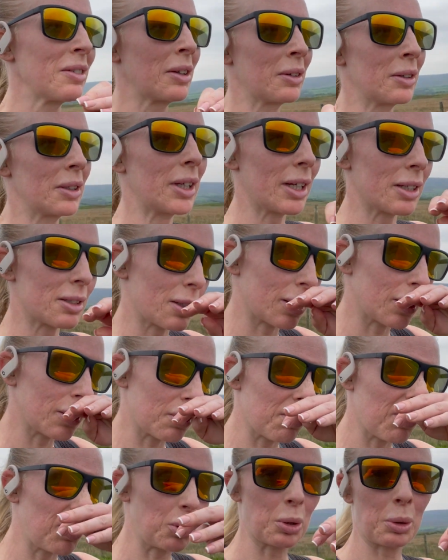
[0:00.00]
Yes, I could
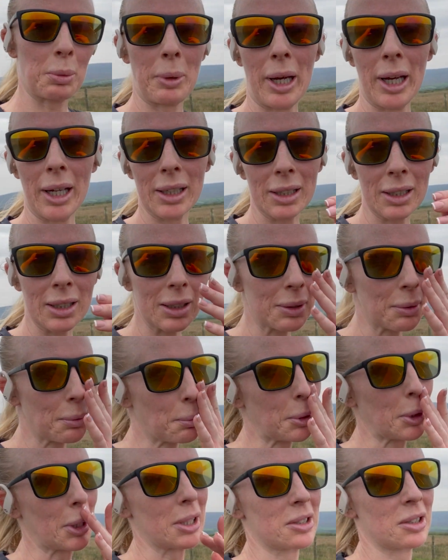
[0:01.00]
walk back, but
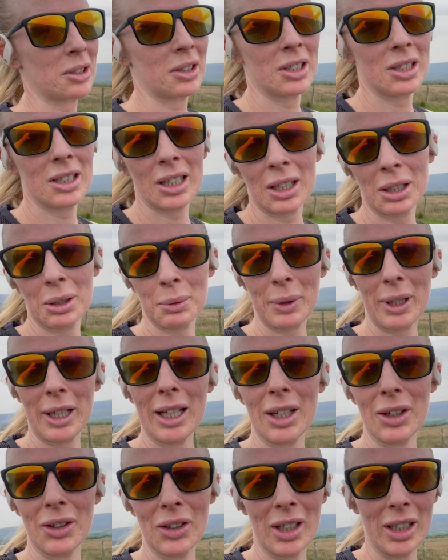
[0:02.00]
that's going to take way
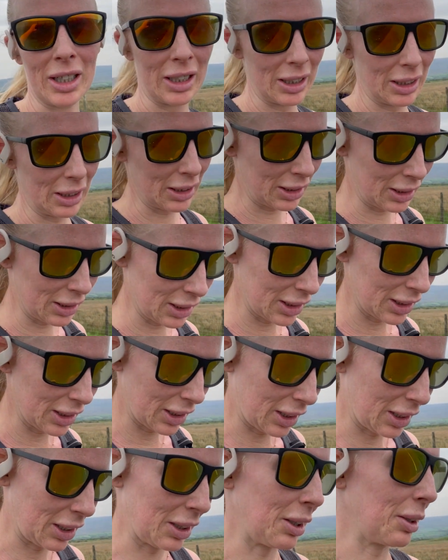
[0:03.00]
longer.
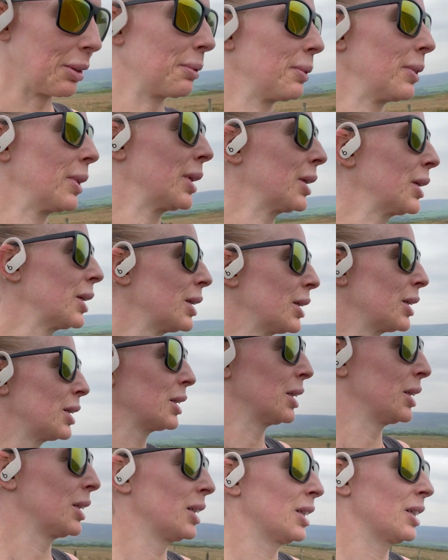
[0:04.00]

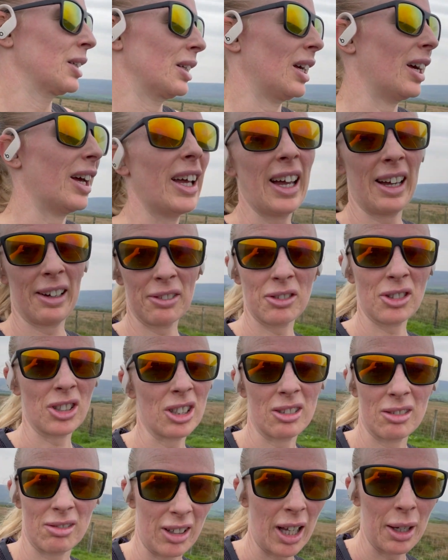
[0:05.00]
I have to
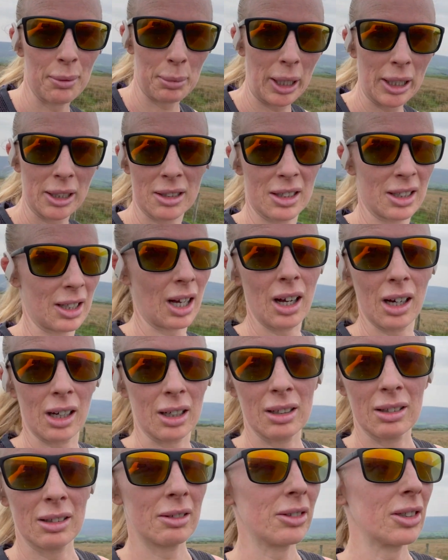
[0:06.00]
get back to the
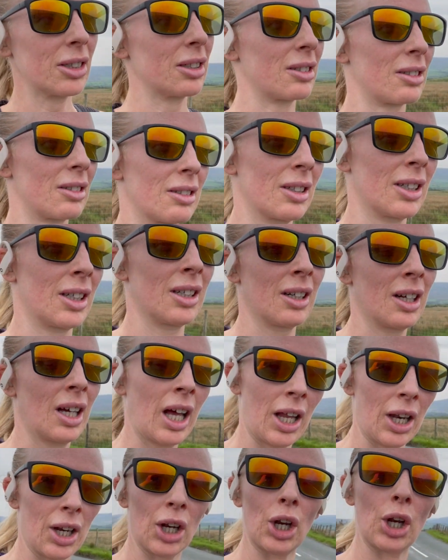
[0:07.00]
car. There is
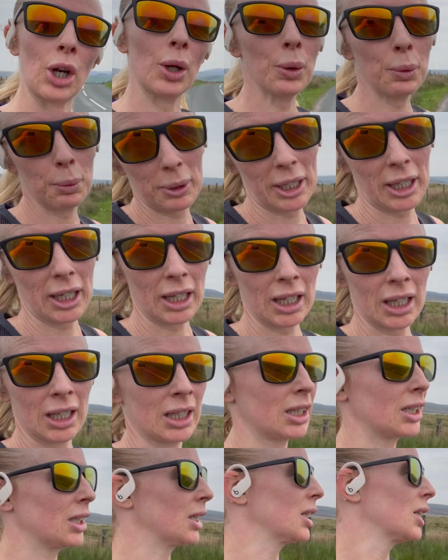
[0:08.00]
nobody
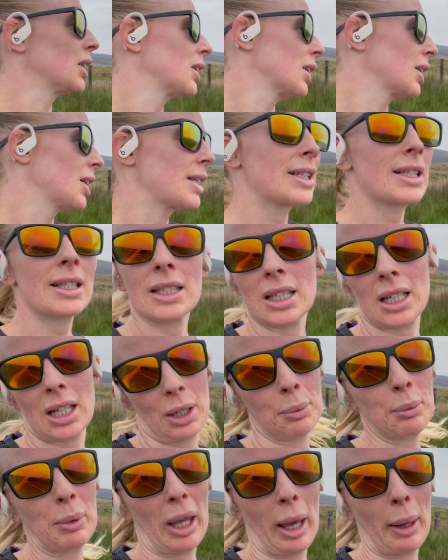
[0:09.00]
to
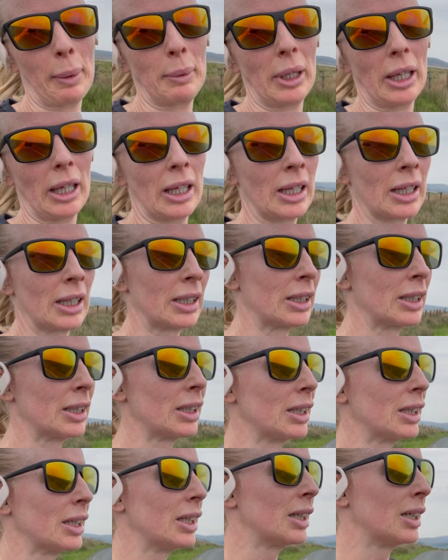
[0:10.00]
come get me.
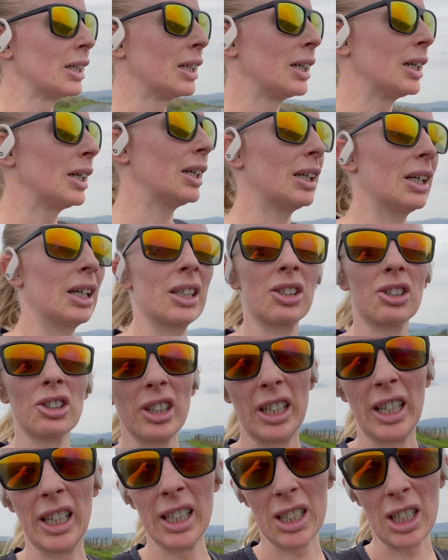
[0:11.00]
I could try
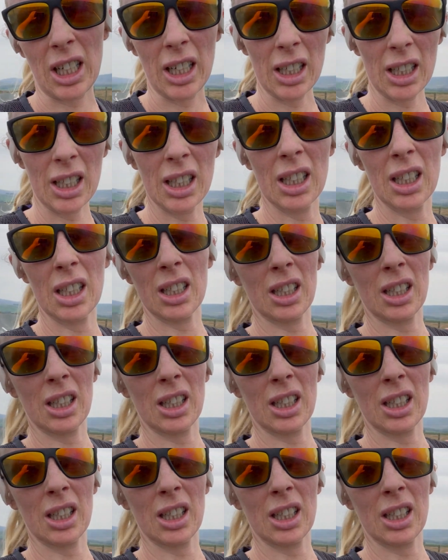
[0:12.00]
and hitchhike.